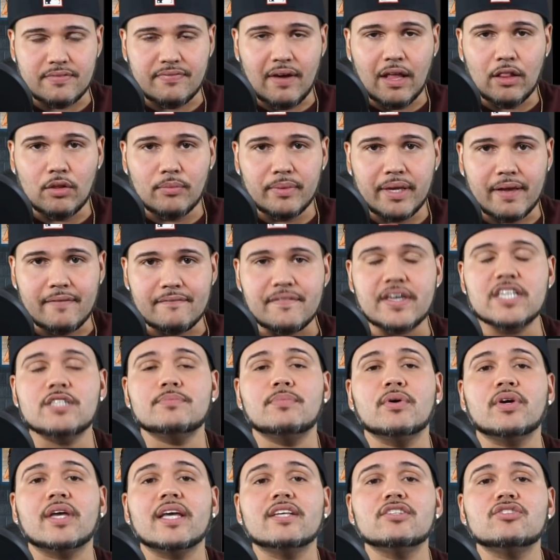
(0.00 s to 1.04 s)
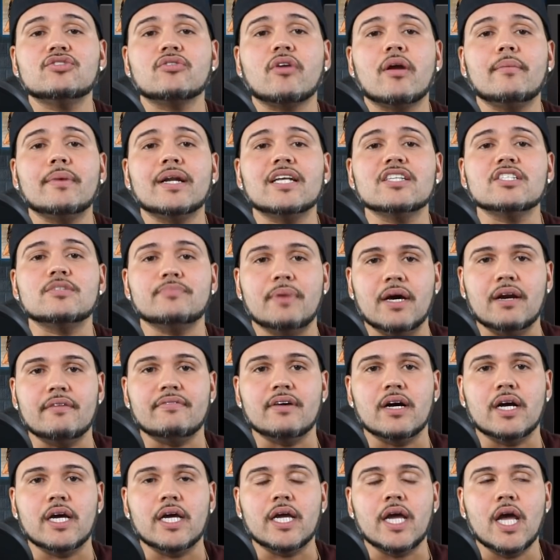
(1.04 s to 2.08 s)
Follow me on Facebook, Instagram, and on
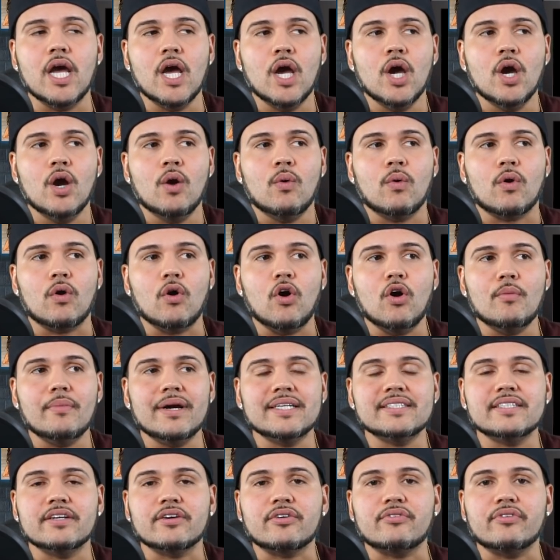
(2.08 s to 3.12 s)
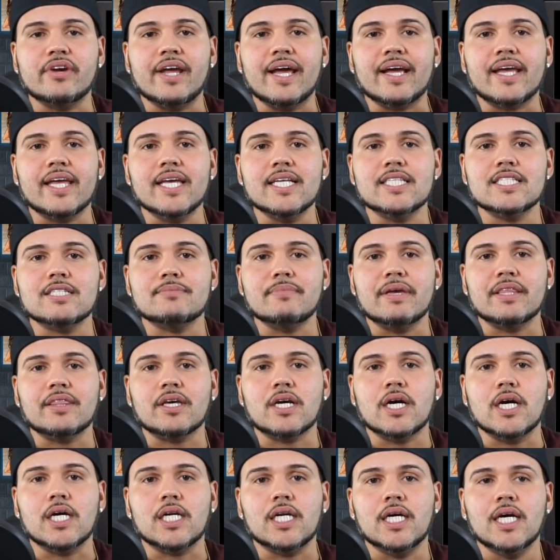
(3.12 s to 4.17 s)
Spotify, where all my Dereck React hits make
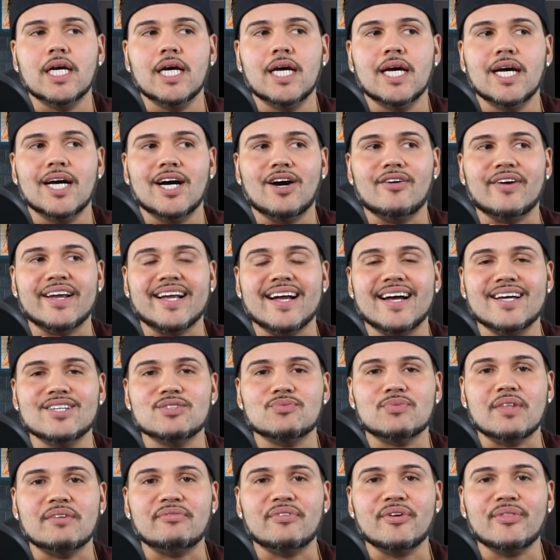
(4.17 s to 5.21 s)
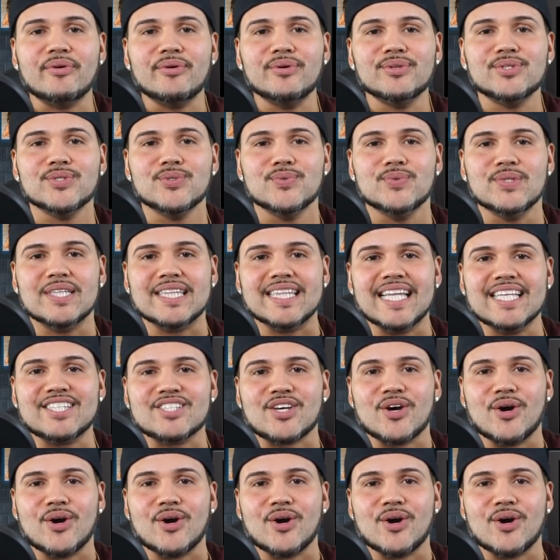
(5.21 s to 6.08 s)
the cut. All right, guys. Without further ado, let's